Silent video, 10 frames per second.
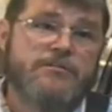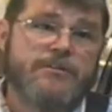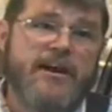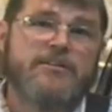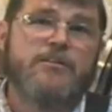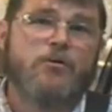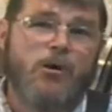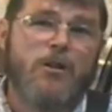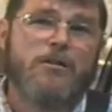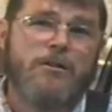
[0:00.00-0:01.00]
the fact that the
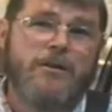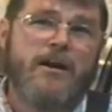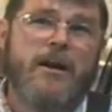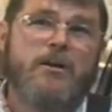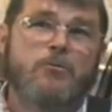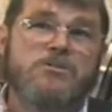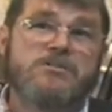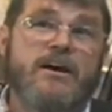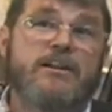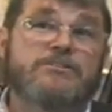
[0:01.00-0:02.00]
quality of the iron
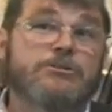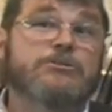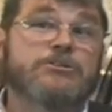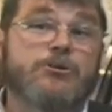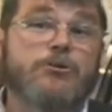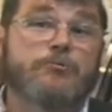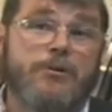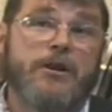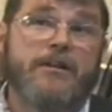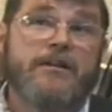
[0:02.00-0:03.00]
was not as good as it could have
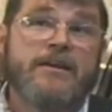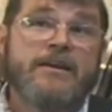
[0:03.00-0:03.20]
been.